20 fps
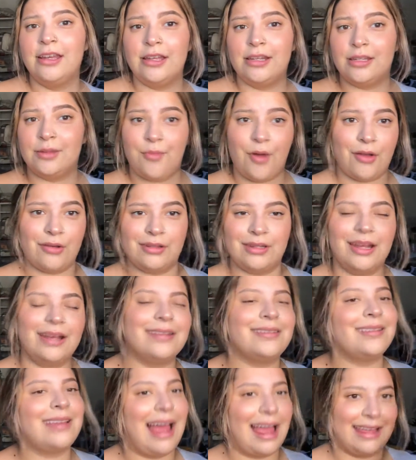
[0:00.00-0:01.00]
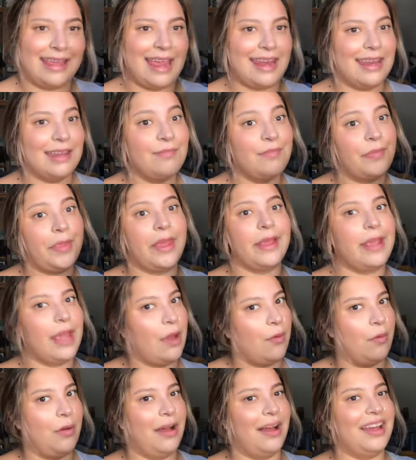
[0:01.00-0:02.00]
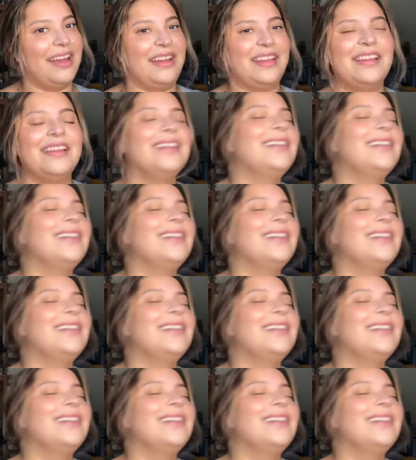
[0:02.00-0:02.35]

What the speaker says: demonetized. I get it. I get why.